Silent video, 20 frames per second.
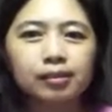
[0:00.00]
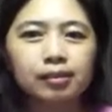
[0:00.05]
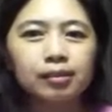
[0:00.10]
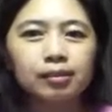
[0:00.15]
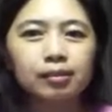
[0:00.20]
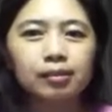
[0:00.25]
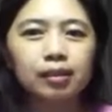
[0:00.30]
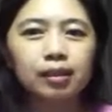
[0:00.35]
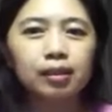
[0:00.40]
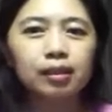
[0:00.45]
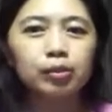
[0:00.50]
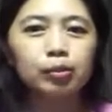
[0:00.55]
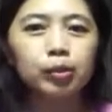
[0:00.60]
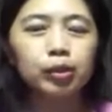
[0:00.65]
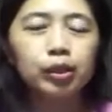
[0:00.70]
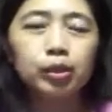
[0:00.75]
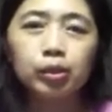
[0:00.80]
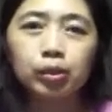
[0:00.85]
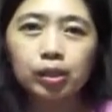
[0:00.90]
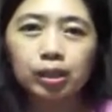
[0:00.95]

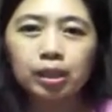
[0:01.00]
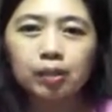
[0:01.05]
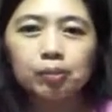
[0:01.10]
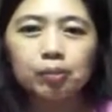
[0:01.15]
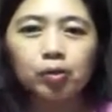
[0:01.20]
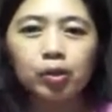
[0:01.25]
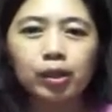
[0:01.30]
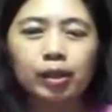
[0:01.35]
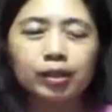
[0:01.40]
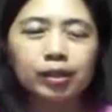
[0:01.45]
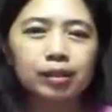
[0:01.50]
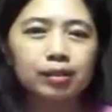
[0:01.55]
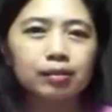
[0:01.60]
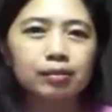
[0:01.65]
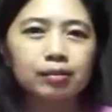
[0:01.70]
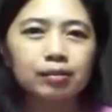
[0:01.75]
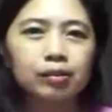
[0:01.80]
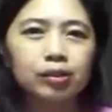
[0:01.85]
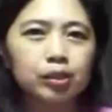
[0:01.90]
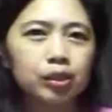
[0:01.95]
Would you keep quiet?
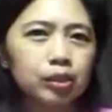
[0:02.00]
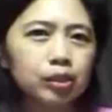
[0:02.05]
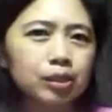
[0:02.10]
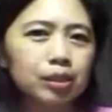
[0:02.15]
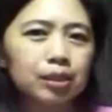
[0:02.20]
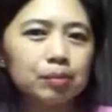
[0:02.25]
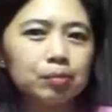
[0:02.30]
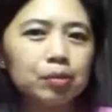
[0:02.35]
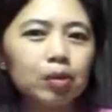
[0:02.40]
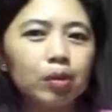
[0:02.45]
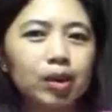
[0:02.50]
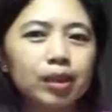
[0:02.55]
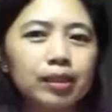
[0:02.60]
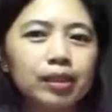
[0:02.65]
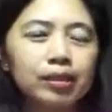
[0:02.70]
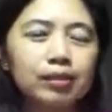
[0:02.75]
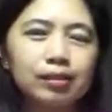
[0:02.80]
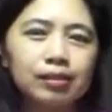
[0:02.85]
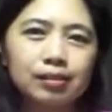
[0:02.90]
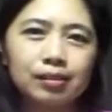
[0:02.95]
Could you keep
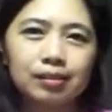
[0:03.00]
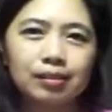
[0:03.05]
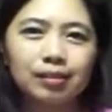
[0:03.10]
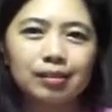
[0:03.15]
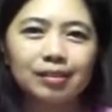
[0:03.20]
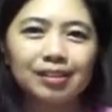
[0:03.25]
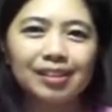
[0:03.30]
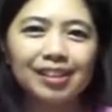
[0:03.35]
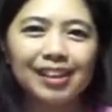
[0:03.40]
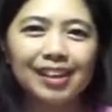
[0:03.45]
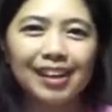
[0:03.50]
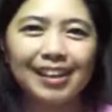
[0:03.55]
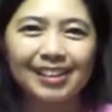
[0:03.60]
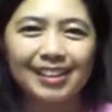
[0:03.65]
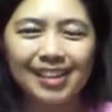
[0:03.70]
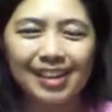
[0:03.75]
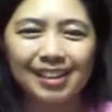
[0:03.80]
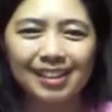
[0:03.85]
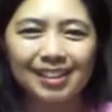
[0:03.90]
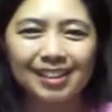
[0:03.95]
quiet? Okay, like
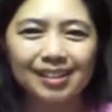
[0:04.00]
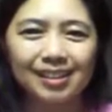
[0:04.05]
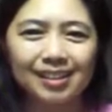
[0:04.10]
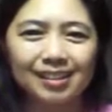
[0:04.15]
that.